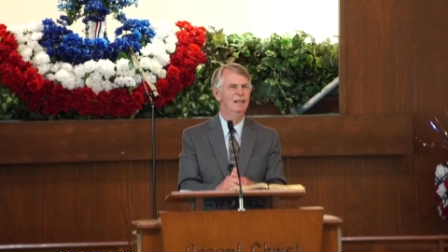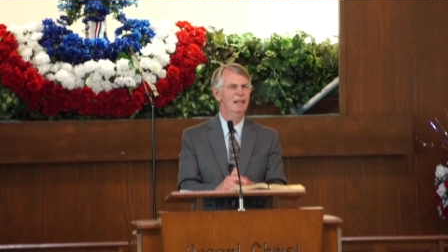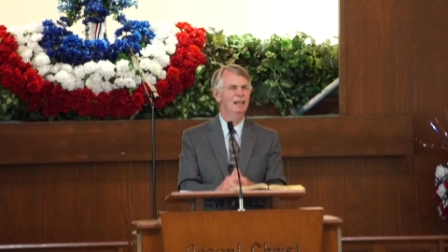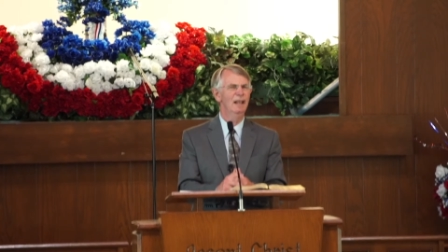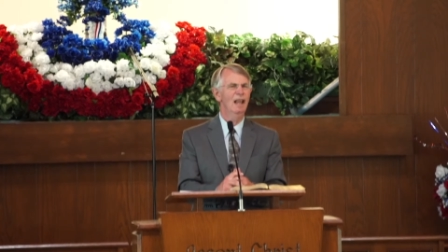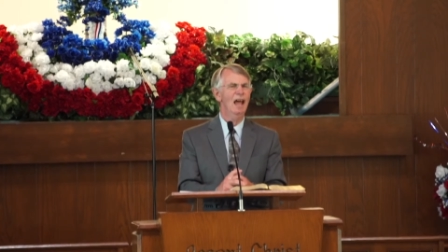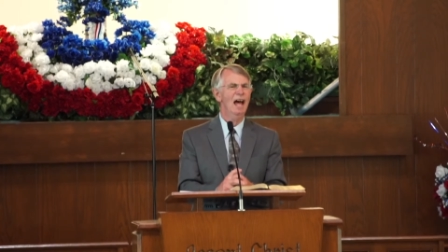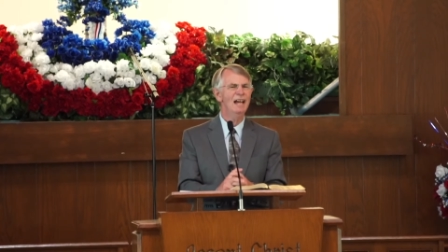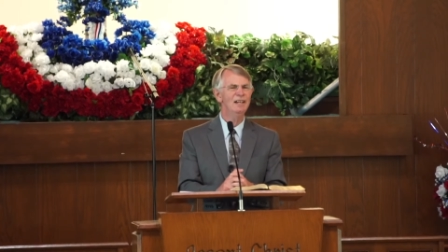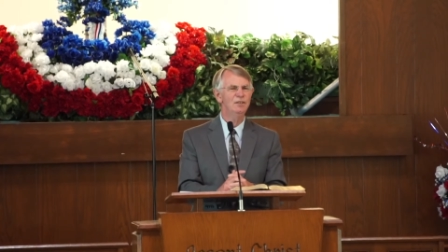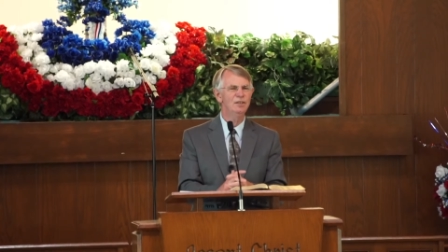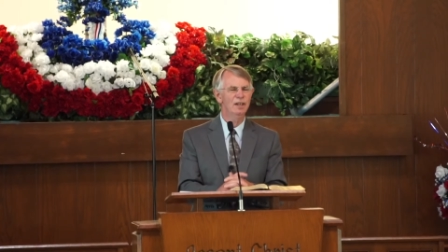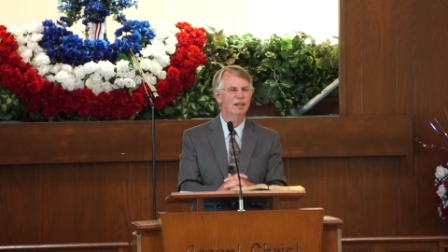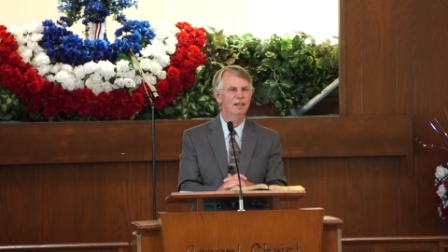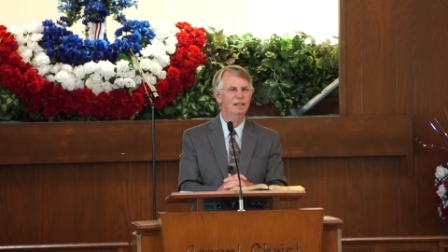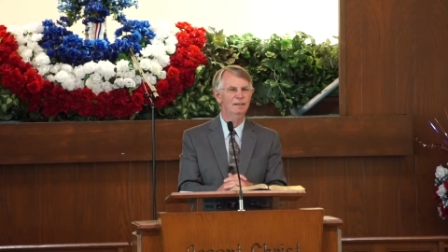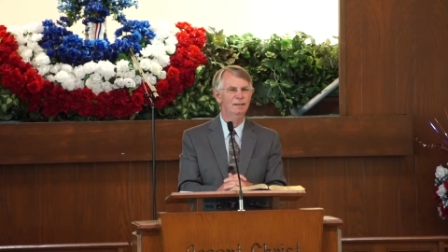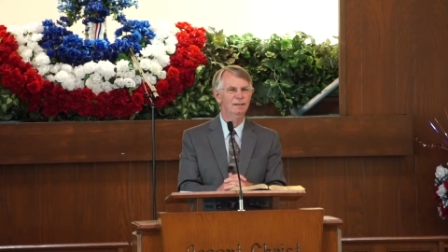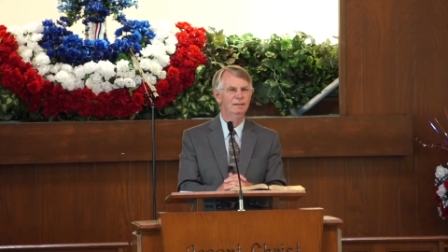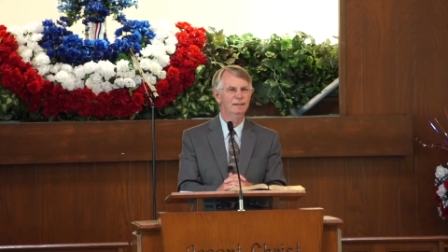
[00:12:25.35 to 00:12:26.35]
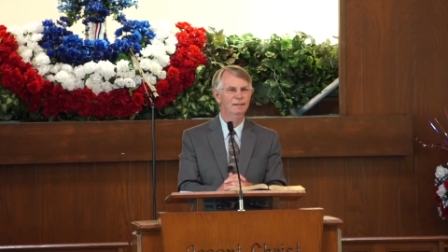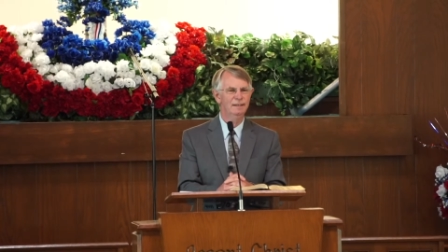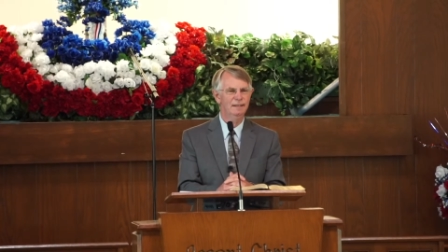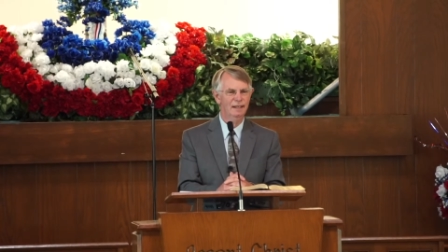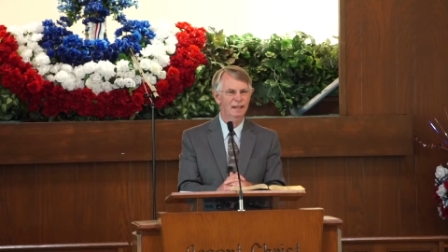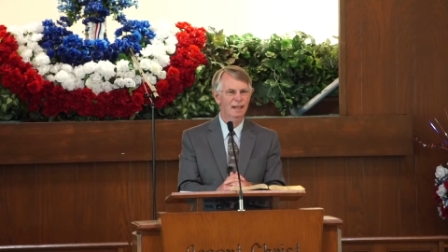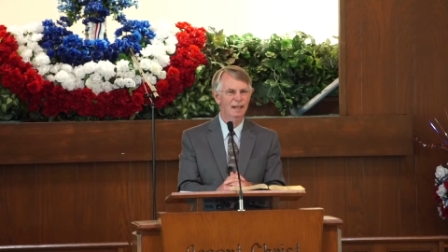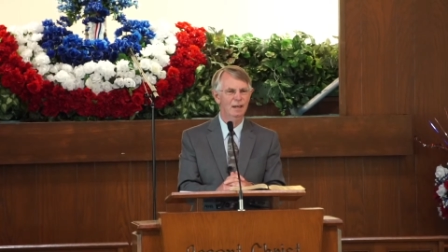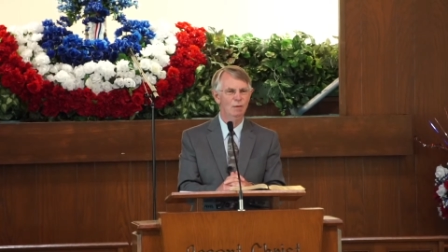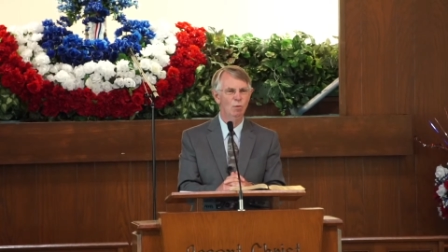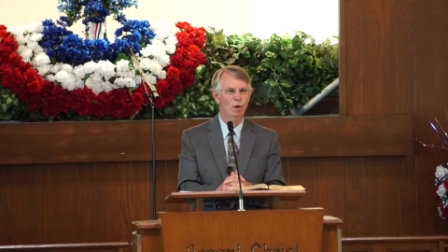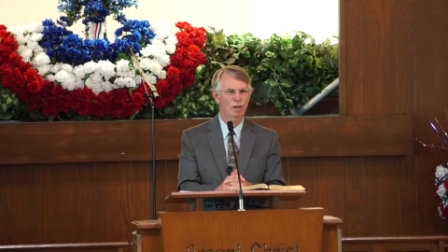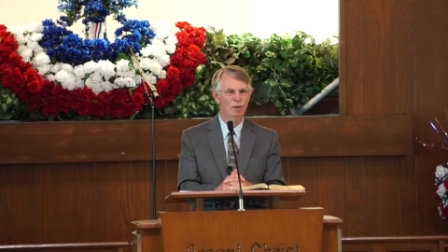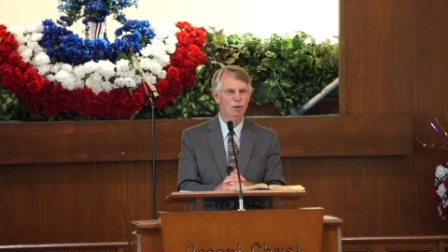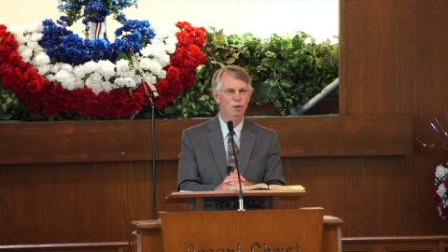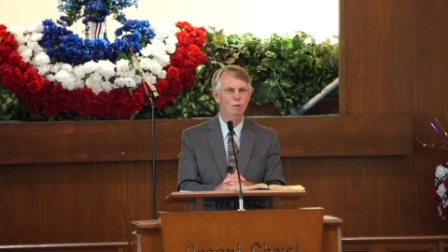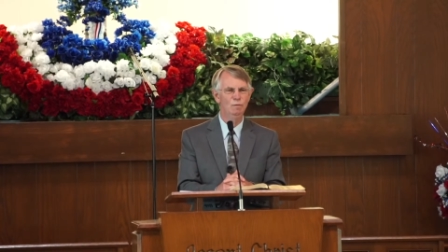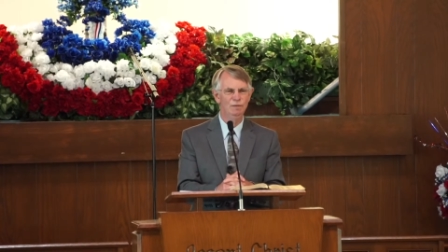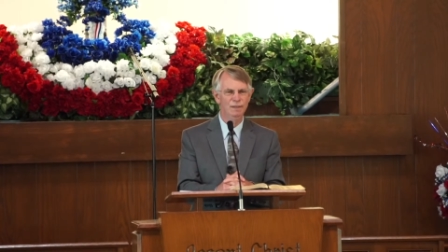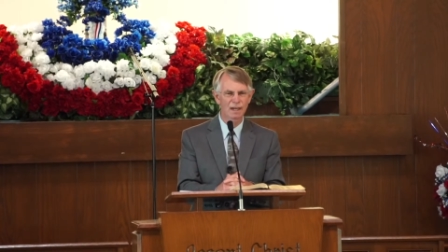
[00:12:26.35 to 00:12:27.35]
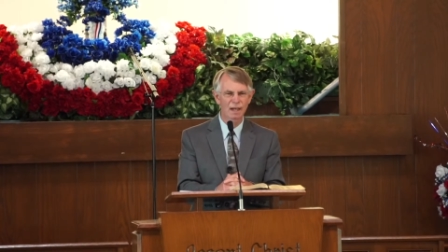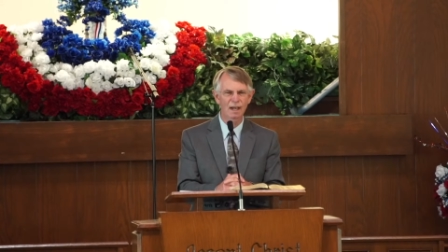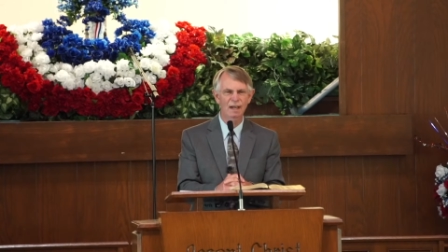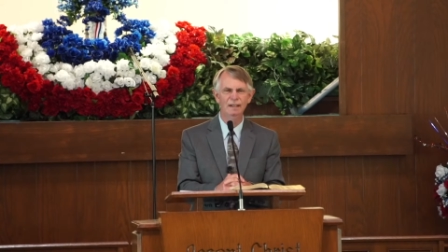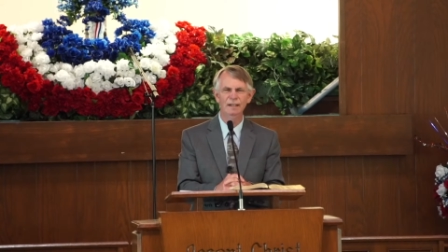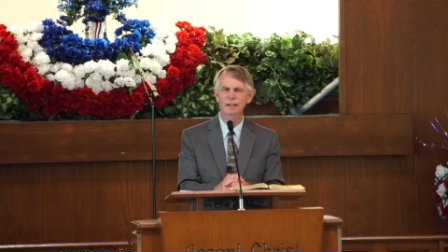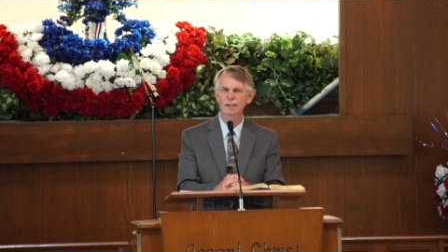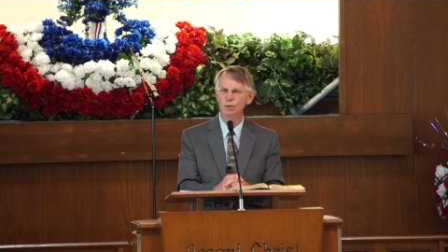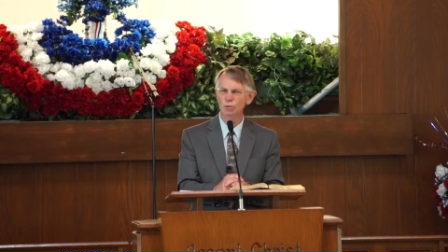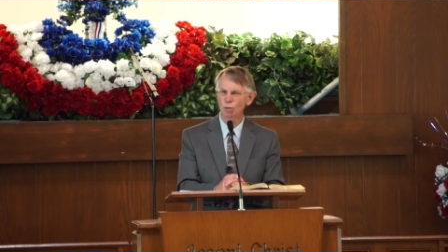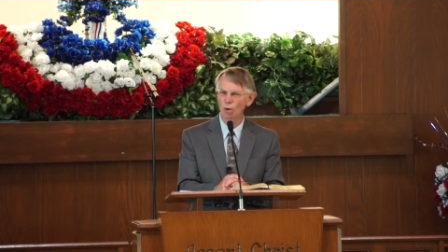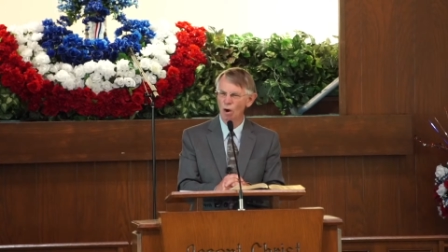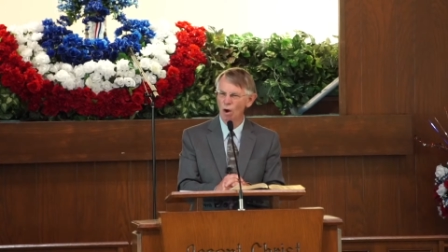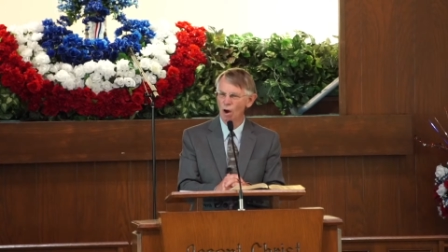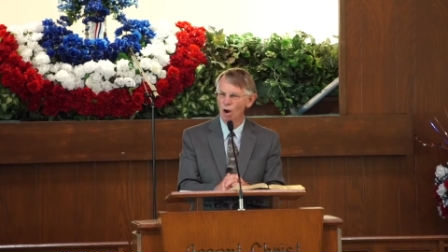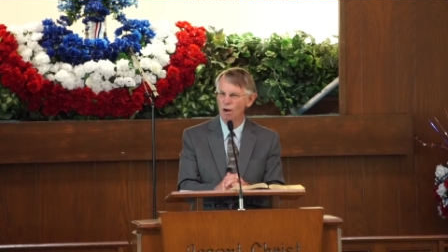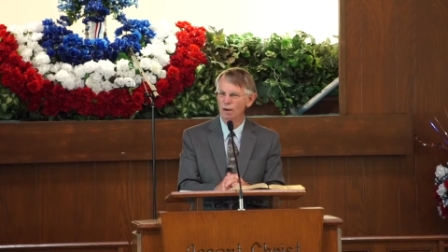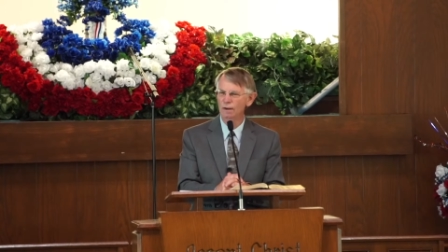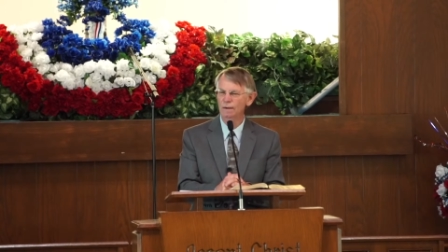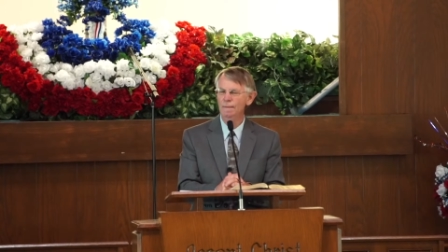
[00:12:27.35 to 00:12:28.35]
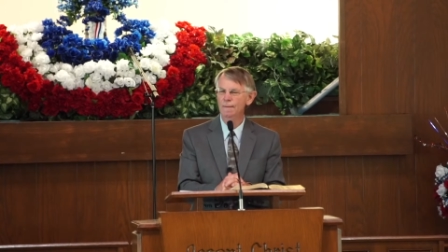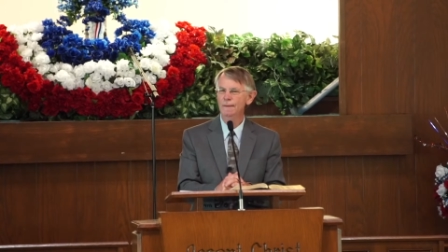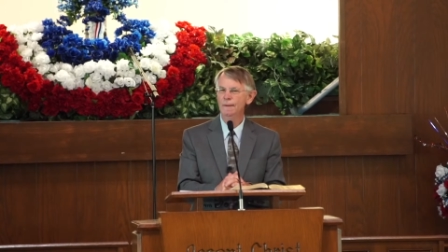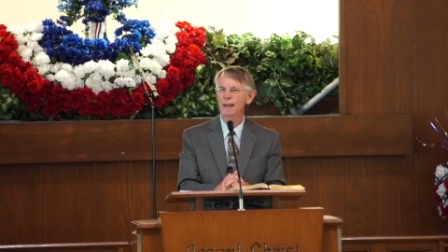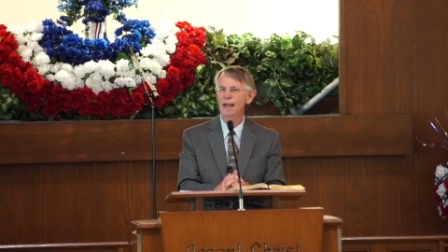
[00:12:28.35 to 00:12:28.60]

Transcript: Elijah to say, What you've done is wrong,